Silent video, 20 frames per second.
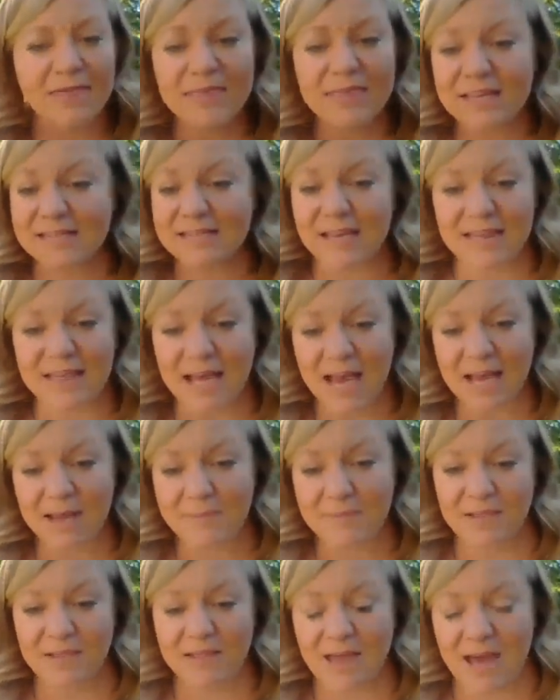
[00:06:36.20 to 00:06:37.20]
Things like that
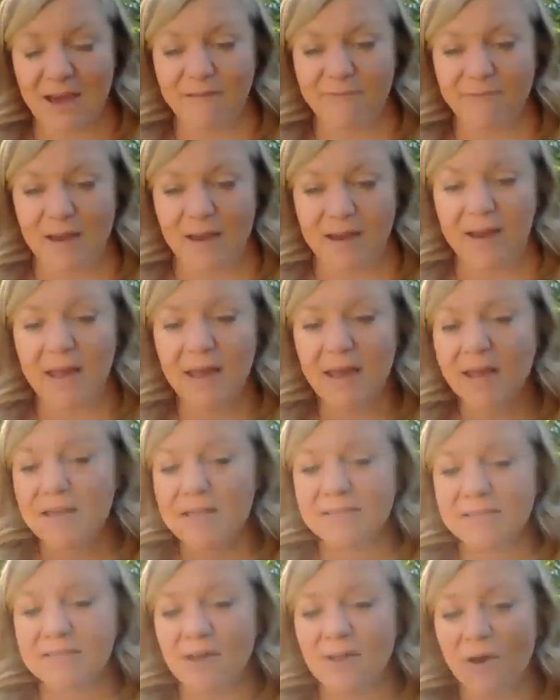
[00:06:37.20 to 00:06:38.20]
can be a lot of fun.
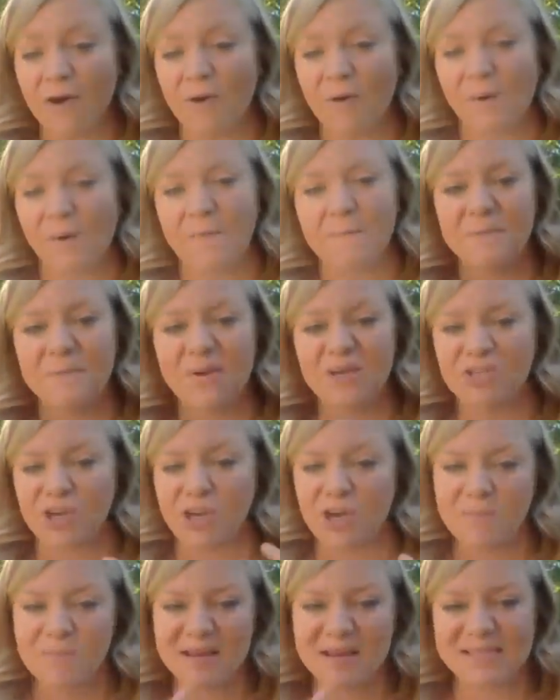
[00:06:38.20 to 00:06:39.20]
So be sure
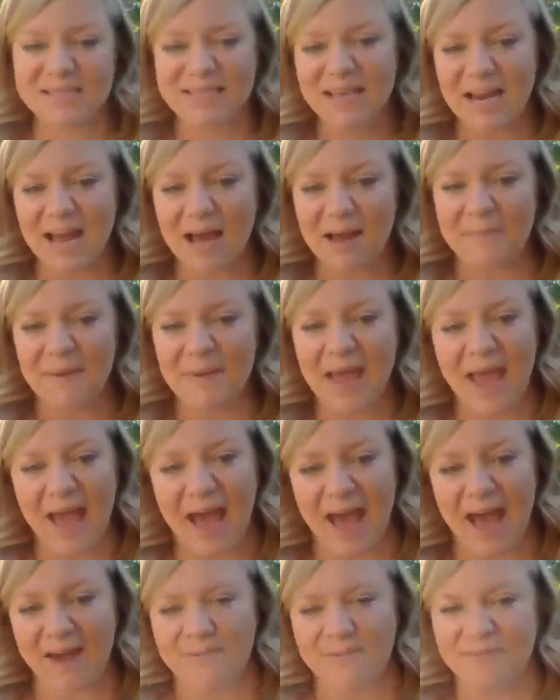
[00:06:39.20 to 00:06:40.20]
you're mixing it up,
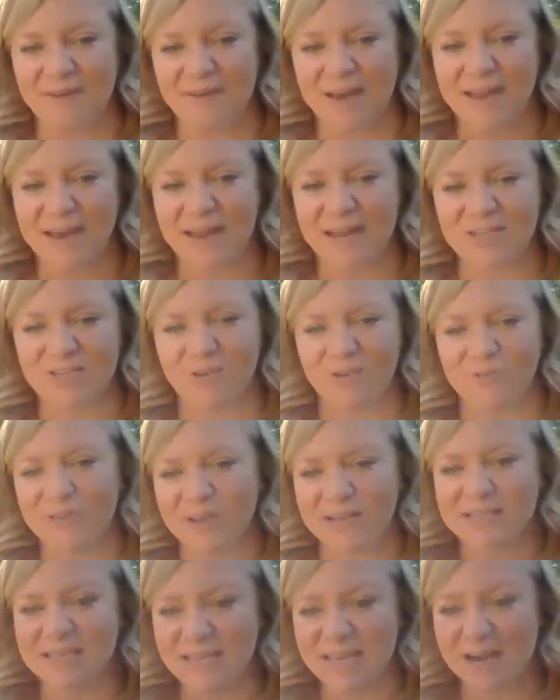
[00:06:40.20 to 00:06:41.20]
have fun, and don't
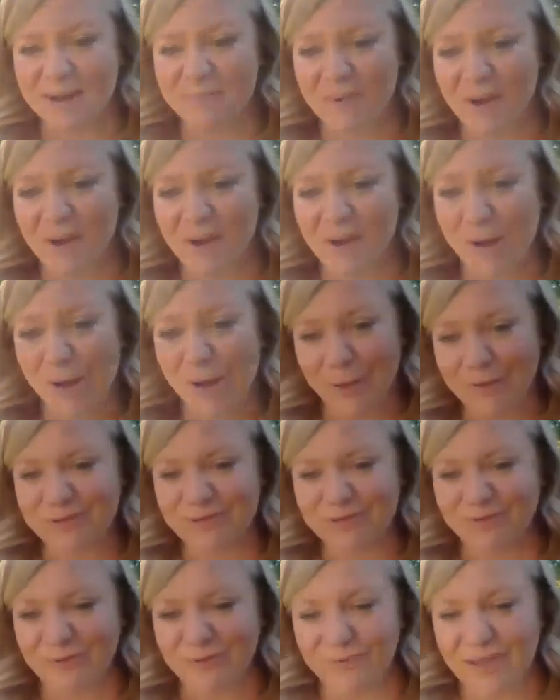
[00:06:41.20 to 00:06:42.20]
forget to eat up all
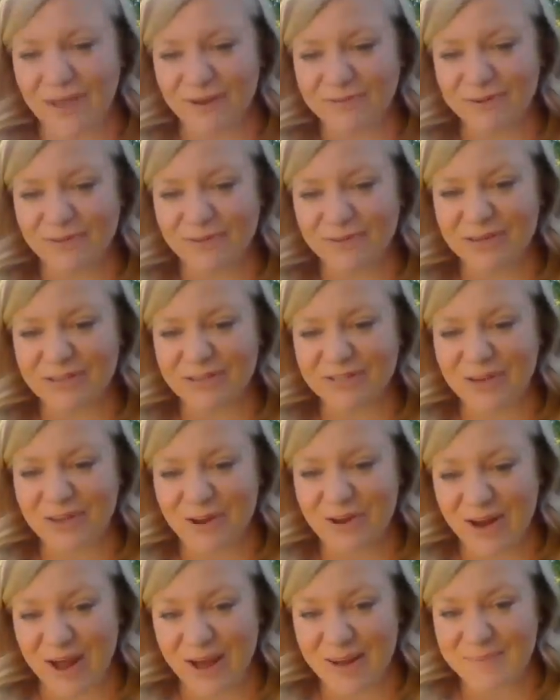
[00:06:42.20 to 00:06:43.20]
those leftovers so
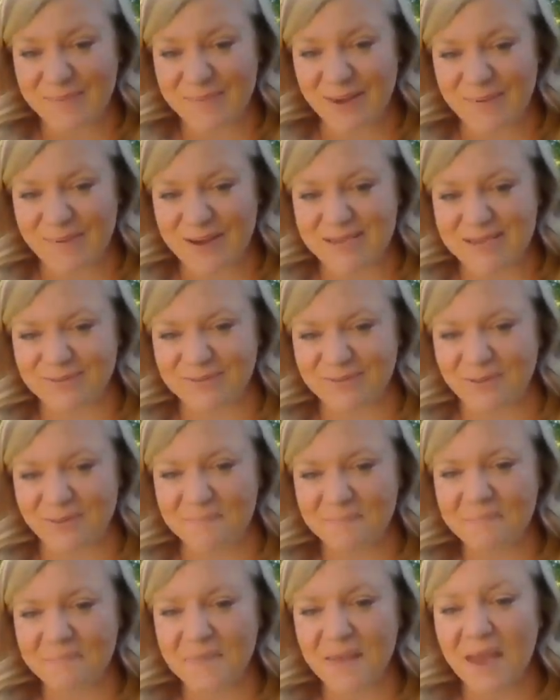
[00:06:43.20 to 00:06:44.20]
you're not being wasteful.
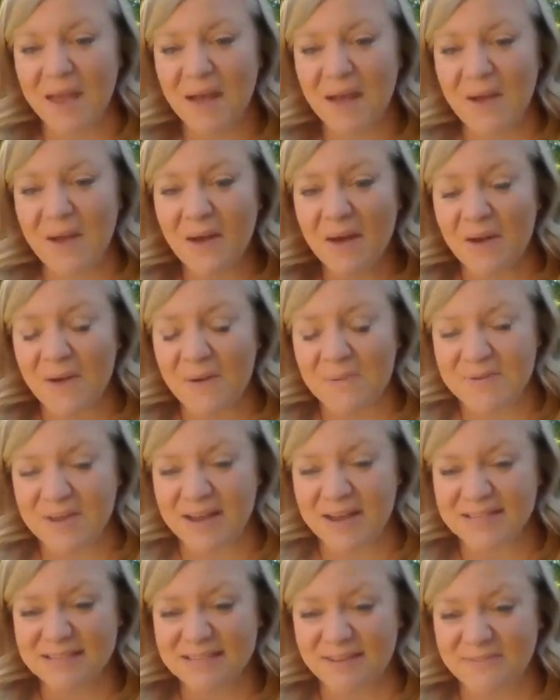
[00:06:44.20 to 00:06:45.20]
Hope you
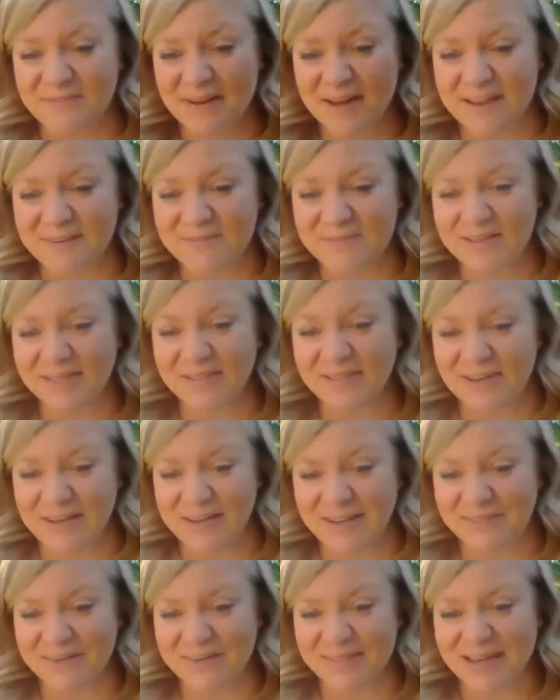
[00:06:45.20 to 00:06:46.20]
guys had fun
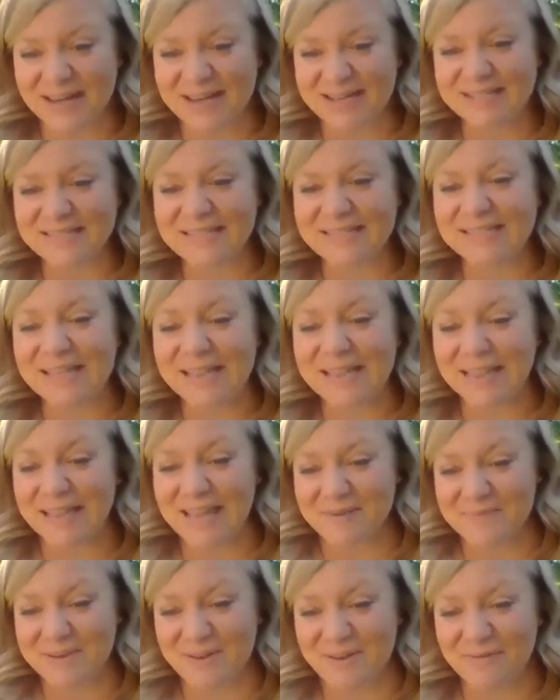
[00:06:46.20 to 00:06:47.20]
learning with us.
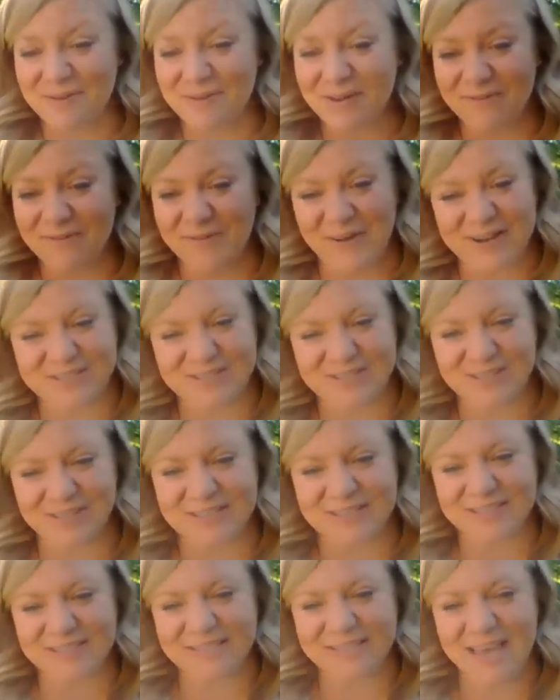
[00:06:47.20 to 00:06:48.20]
Let me know if you have
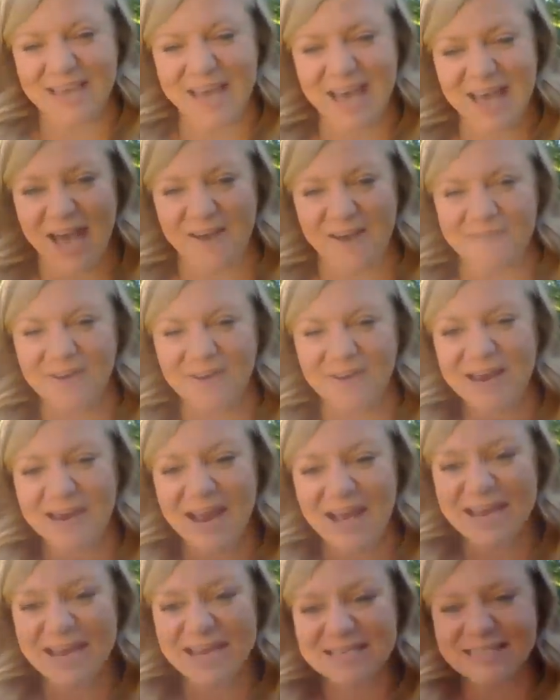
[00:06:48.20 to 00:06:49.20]
questions. Have a great
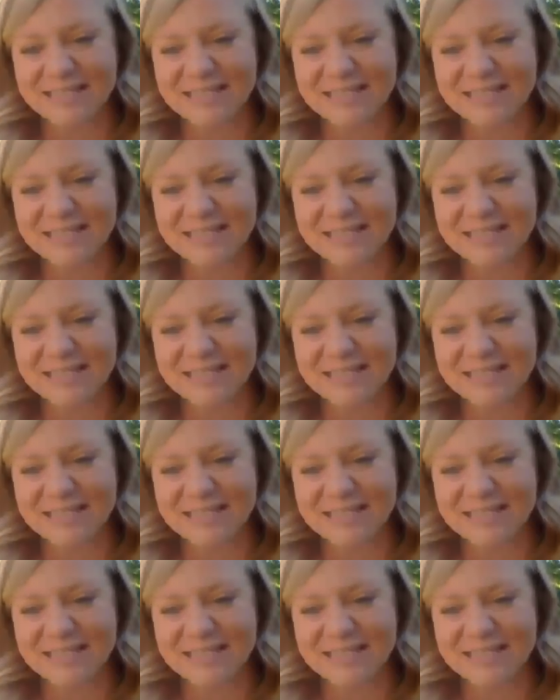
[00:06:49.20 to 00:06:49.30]
night.